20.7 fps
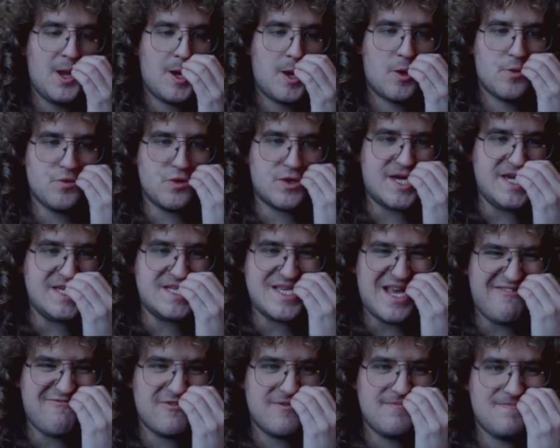Rook
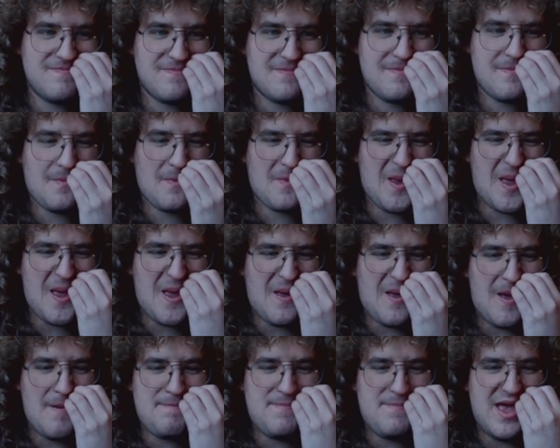e7,
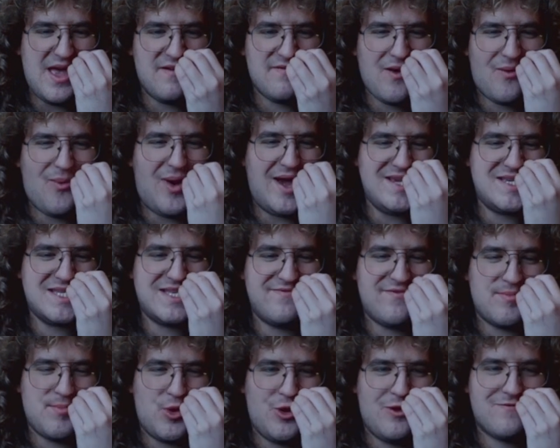a bit of a waste of
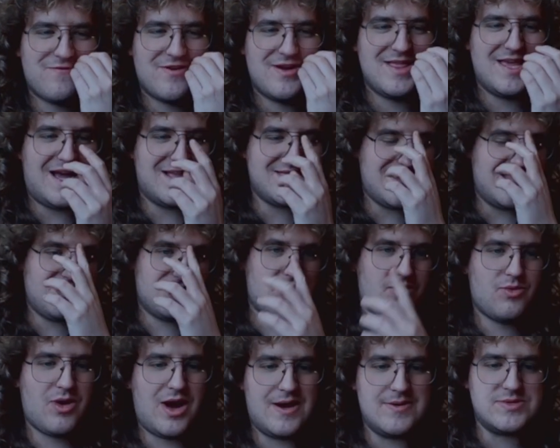a move really. I didn't know
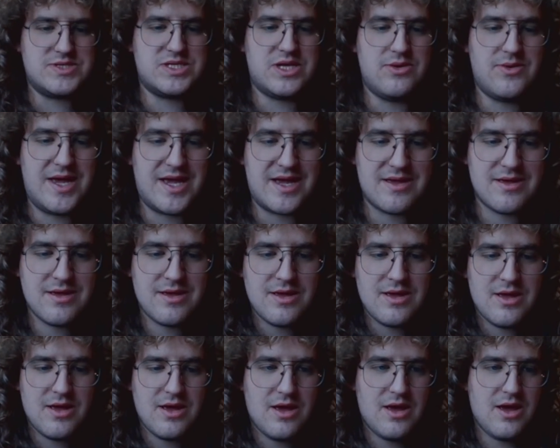what I was doing.
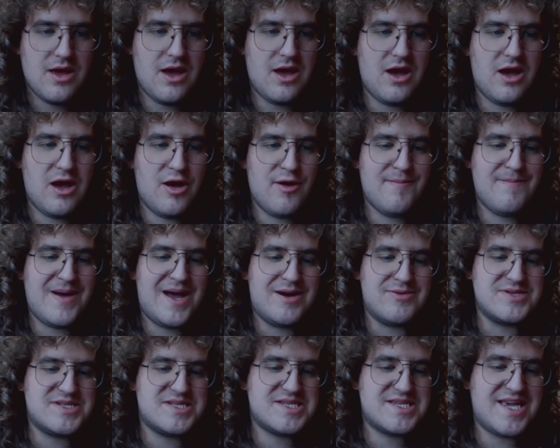I
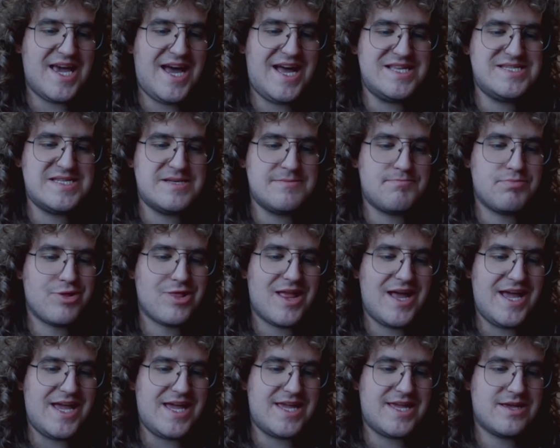was scared to
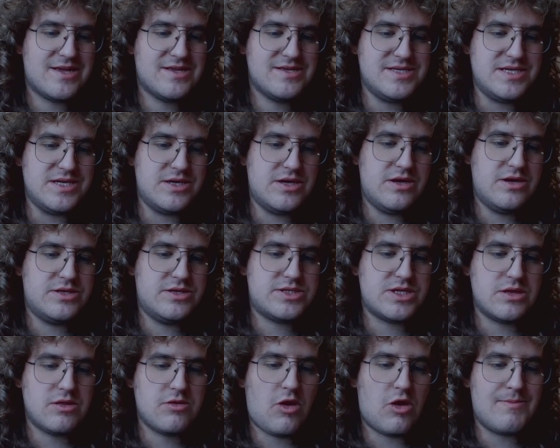play to
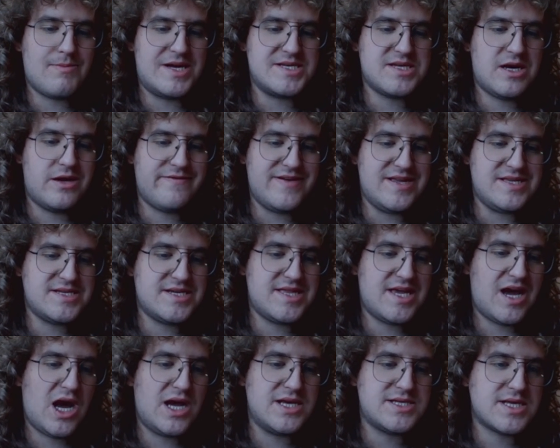lock myself into
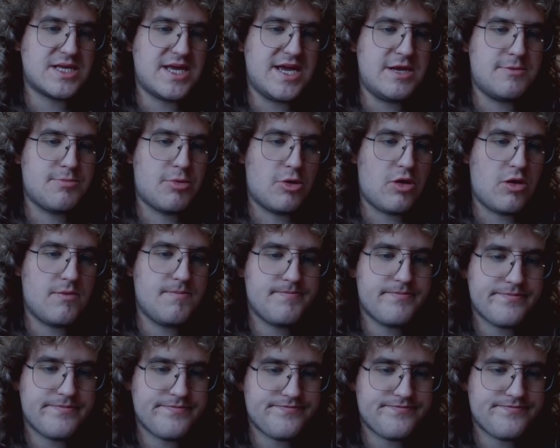the isolated pawn.